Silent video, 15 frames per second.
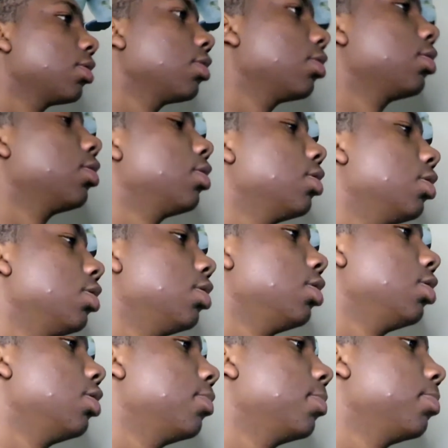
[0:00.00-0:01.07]

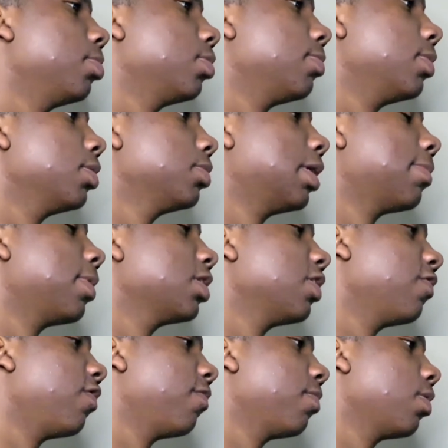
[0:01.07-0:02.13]
I'm gonna take
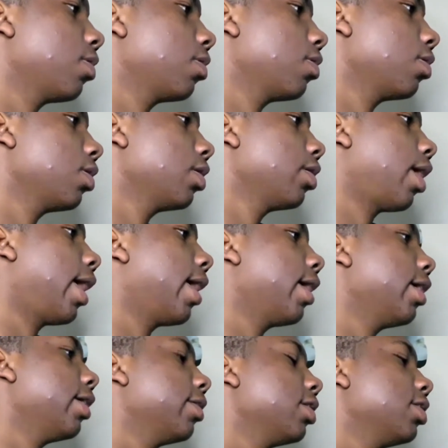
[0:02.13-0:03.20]
myself.
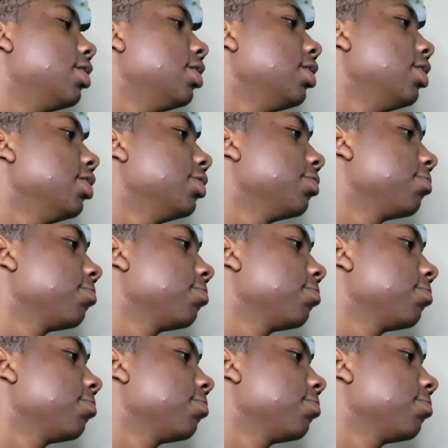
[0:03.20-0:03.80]
Good.